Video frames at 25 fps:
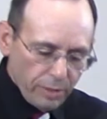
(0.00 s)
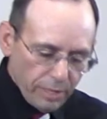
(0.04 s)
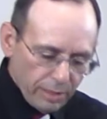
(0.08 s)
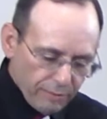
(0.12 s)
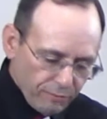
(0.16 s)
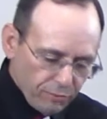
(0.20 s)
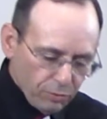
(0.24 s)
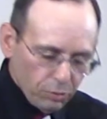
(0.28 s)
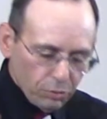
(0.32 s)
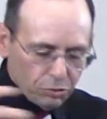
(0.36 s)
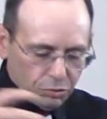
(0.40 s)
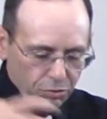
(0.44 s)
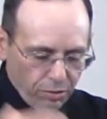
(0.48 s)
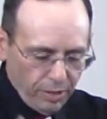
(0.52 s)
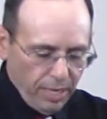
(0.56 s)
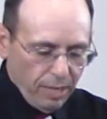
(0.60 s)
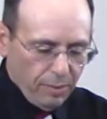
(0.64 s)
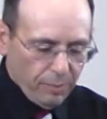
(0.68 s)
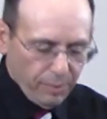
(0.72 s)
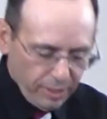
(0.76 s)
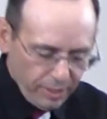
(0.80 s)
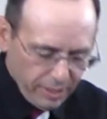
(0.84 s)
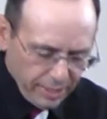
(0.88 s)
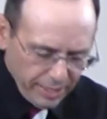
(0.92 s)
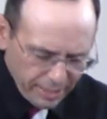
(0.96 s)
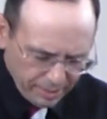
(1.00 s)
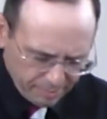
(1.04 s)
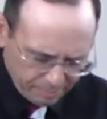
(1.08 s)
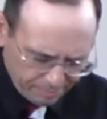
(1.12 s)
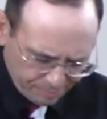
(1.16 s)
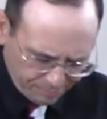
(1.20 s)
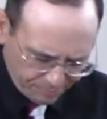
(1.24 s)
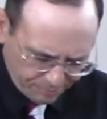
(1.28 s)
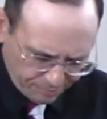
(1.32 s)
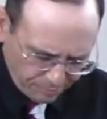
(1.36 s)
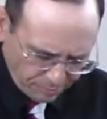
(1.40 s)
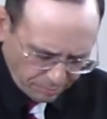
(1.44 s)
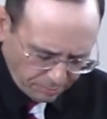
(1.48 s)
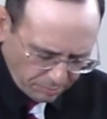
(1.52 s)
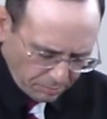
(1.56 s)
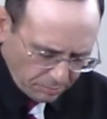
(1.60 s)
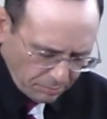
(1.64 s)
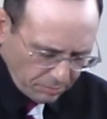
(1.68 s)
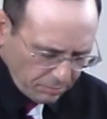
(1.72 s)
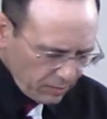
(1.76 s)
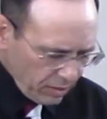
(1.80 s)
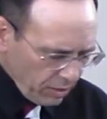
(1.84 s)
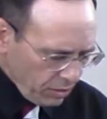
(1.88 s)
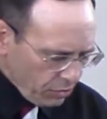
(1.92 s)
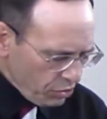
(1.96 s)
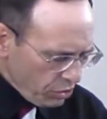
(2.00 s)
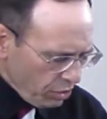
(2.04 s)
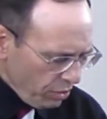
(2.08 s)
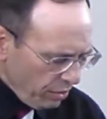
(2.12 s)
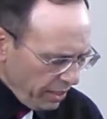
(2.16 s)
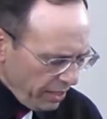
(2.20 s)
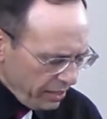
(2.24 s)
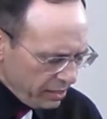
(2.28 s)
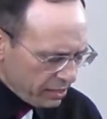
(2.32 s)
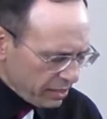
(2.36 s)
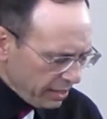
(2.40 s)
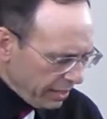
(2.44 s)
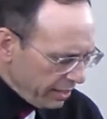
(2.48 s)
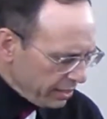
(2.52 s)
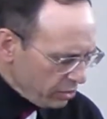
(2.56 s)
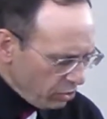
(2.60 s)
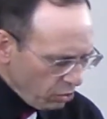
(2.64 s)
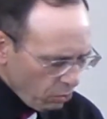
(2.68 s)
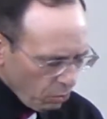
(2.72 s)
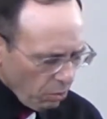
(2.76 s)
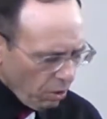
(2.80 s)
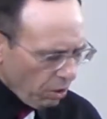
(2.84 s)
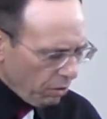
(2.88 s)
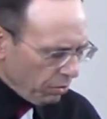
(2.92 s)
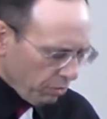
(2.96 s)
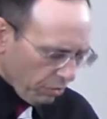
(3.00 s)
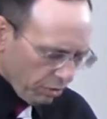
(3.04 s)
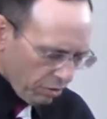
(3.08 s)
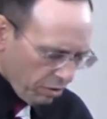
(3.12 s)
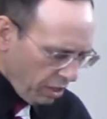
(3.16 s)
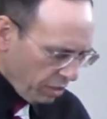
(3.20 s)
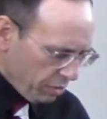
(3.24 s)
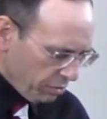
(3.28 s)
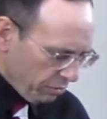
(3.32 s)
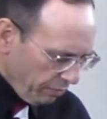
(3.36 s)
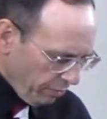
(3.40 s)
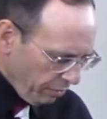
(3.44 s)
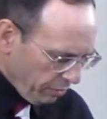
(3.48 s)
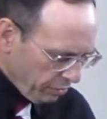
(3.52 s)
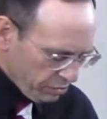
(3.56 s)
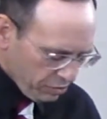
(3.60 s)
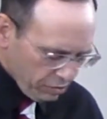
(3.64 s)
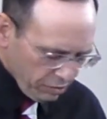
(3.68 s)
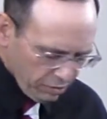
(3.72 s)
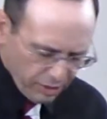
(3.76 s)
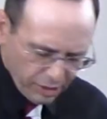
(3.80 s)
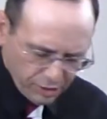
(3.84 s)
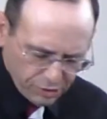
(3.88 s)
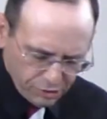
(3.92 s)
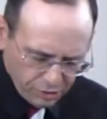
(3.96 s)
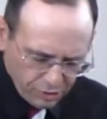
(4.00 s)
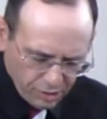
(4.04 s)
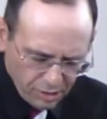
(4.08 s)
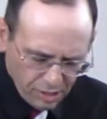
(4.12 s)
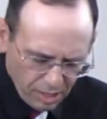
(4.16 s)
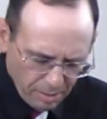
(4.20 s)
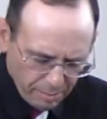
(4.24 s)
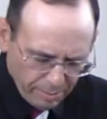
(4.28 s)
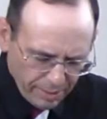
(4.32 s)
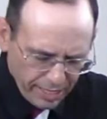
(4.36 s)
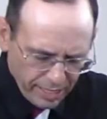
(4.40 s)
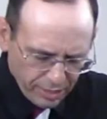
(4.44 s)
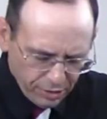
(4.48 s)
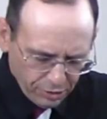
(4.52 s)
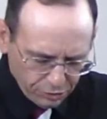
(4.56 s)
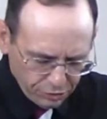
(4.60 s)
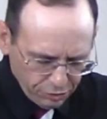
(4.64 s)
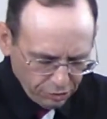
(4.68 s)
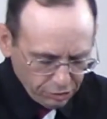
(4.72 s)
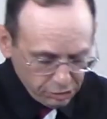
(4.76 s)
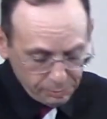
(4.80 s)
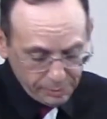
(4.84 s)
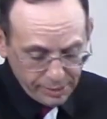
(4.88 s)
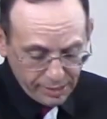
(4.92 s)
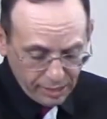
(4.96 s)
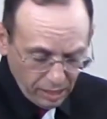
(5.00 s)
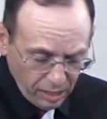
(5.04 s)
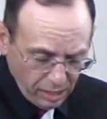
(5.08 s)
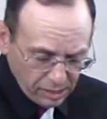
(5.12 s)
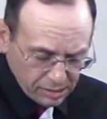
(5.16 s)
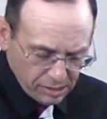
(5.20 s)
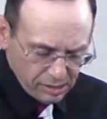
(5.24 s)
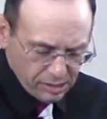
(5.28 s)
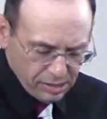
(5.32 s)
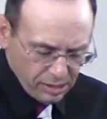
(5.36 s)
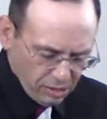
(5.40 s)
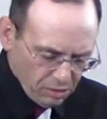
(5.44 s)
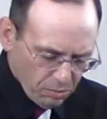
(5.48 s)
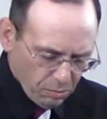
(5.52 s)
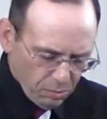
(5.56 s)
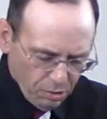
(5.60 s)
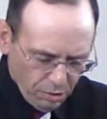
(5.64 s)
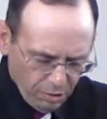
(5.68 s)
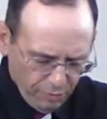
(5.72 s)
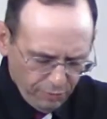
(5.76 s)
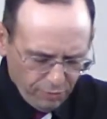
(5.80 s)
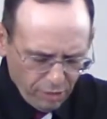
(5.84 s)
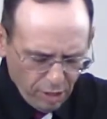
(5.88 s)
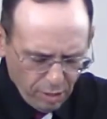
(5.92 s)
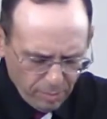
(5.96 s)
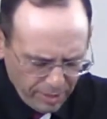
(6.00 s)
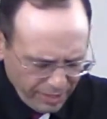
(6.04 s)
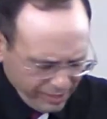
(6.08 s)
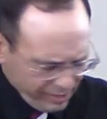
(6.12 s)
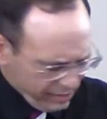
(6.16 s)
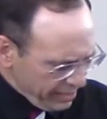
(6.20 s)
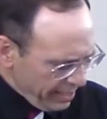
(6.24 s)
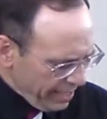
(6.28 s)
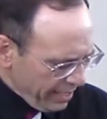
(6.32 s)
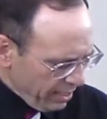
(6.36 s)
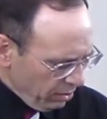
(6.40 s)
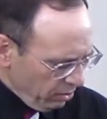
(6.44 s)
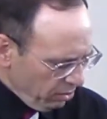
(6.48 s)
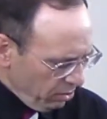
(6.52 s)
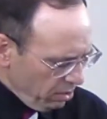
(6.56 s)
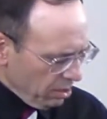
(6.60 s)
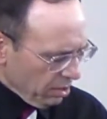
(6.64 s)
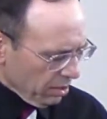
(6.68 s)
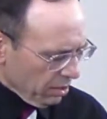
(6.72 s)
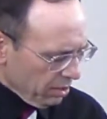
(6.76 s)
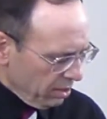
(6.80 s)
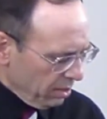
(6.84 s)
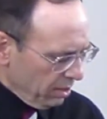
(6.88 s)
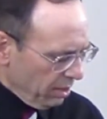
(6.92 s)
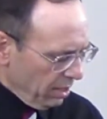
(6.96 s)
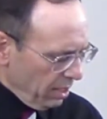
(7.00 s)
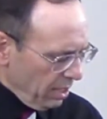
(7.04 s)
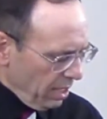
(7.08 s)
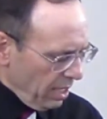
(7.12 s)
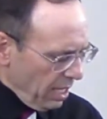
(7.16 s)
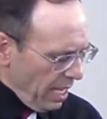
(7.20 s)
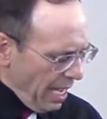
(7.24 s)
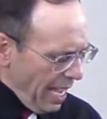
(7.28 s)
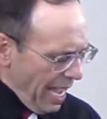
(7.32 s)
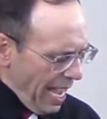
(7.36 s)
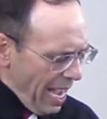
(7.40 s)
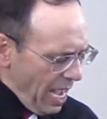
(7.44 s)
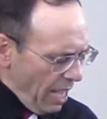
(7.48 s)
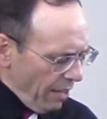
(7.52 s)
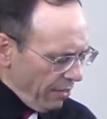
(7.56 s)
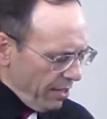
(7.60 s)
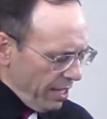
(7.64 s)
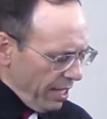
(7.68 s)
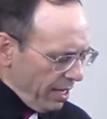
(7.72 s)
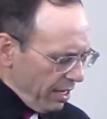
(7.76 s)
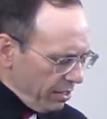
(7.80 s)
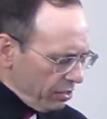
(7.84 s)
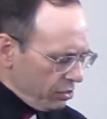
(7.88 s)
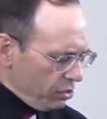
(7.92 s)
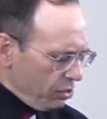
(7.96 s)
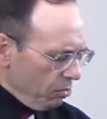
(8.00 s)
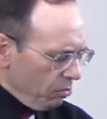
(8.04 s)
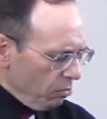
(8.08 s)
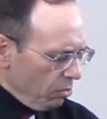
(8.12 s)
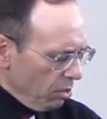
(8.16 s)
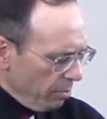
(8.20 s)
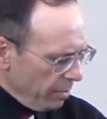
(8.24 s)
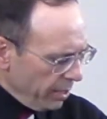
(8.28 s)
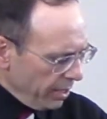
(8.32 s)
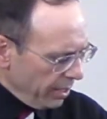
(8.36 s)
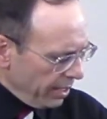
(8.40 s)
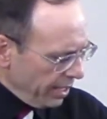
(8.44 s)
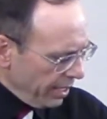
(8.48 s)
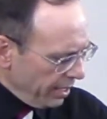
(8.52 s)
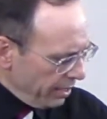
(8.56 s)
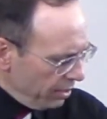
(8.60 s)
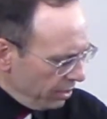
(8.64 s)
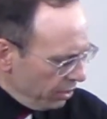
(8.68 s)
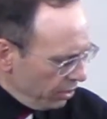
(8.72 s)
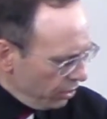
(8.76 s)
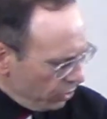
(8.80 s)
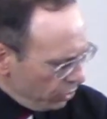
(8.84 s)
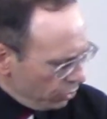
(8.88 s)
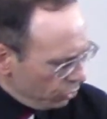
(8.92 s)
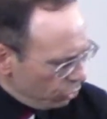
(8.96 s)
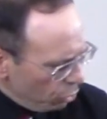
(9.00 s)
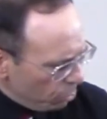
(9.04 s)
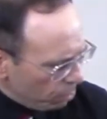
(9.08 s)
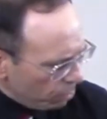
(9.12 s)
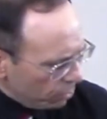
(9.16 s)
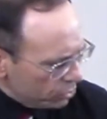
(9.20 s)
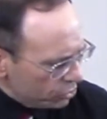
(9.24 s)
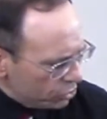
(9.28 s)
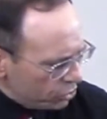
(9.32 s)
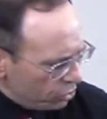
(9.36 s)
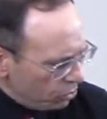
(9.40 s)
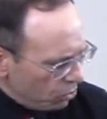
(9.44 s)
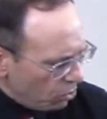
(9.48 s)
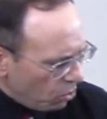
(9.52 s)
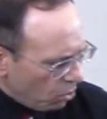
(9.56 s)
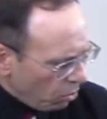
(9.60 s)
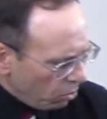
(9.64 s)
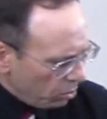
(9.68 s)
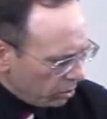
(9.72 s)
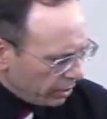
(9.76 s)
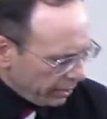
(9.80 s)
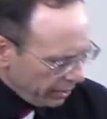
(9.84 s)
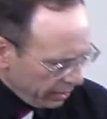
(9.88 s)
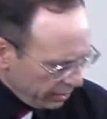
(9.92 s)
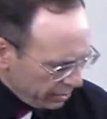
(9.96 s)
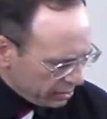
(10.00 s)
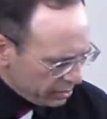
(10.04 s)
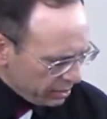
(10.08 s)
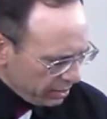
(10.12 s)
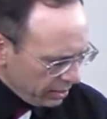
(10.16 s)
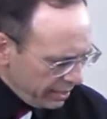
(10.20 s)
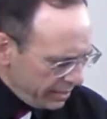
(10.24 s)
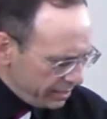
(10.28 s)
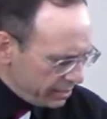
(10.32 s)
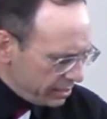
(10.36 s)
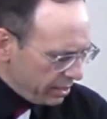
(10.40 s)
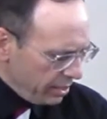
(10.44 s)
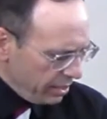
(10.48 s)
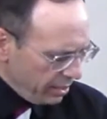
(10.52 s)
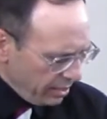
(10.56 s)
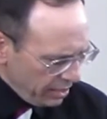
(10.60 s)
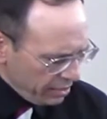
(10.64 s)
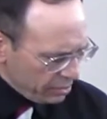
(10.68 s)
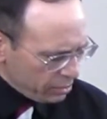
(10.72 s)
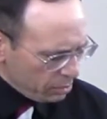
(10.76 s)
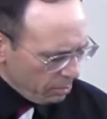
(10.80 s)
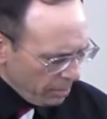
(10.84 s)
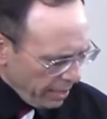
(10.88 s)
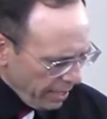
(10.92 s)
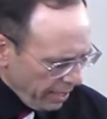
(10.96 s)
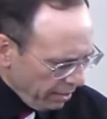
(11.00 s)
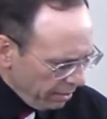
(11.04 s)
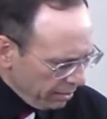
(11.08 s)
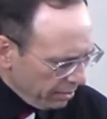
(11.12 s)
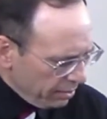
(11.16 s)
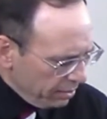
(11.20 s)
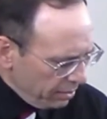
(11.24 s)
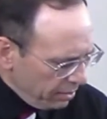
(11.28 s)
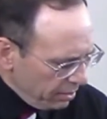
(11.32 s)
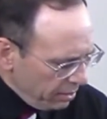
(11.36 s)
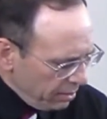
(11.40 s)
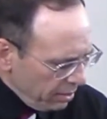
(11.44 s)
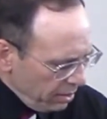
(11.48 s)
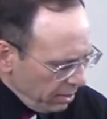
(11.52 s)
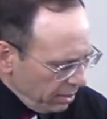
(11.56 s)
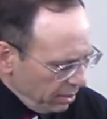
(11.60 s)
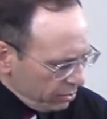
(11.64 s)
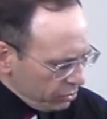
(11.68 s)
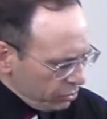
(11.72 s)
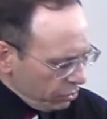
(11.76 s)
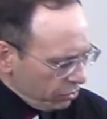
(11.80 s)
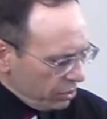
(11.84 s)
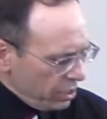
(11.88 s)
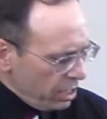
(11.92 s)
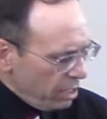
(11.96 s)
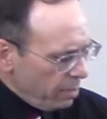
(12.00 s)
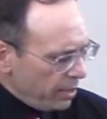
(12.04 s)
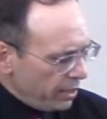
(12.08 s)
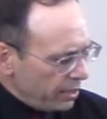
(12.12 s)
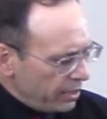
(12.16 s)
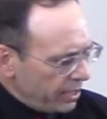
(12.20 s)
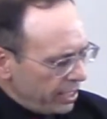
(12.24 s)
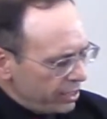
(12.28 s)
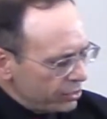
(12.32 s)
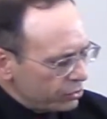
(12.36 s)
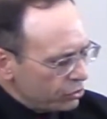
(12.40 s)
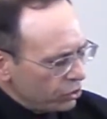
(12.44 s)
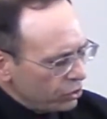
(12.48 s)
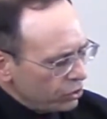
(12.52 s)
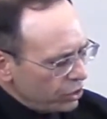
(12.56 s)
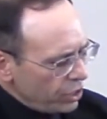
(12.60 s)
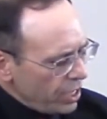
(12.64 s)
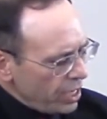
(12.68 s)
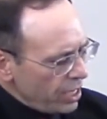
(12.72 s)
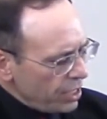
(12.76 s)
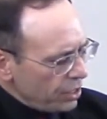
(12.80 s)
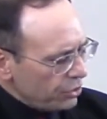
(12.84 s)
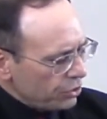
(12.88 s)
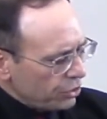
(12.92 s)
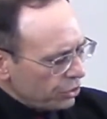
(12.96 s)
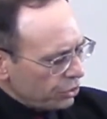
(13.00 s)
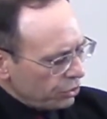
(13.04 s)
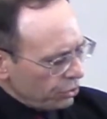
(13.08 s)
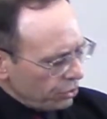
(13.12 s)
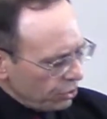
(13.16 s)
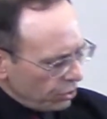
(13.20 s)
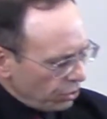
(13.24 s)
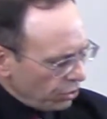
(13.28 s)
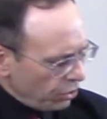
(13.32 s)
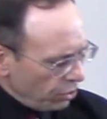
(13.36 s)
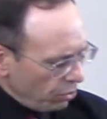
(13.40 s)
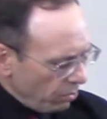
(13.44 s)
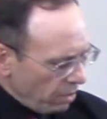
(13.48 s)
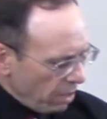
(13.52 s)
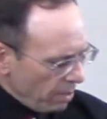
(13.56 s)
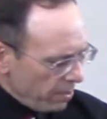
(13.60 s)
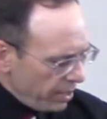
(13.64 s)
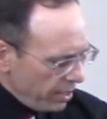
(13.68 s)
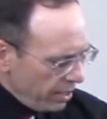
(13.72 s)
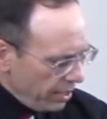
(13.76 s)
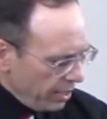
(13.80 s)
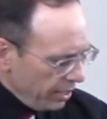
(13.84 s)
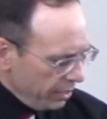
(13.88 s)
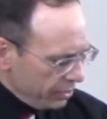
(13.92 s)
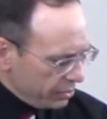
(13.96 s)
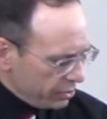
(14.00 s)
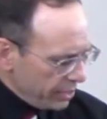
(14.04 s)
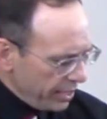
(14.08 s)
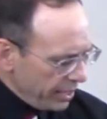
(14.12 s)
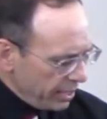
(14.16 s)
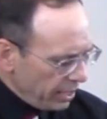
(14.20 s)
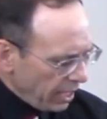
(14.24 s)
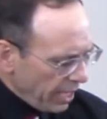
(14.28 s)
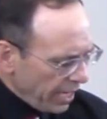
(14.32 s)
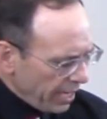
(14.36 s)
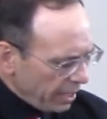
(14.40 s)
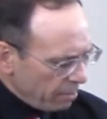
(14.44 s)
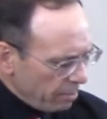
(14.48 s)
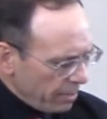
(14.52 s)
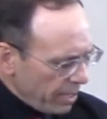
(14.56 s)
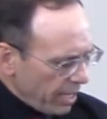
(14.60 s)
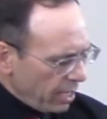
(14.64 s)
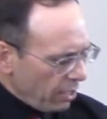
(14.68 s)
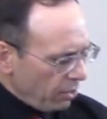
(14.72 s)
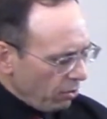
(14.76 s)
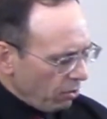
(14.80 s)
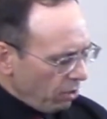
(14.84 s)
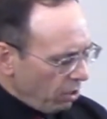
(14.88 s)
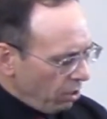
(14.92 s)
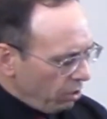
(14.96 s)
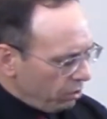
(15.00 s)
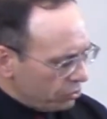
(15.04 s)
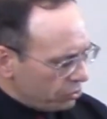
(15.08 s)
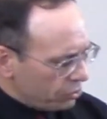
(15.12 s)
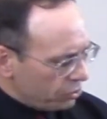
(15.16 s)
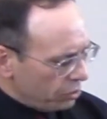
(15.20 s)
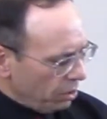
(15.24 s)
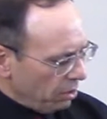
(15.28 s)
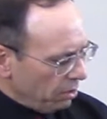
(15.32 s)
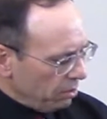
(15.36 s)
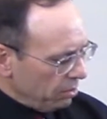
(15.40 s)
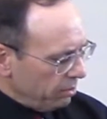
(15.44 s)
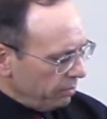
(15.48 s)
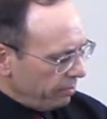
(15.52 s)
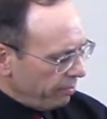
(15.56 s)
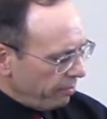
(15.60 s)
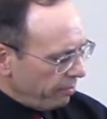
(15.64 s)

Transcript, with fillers: infiltrate within. So these things in the world are controversial. They should not be in the church because it's in the Word of God. But let's take a look. How then is the woman then to pursue holiness, at least in this manner? So Timothy is to teach the women this. In like manner also,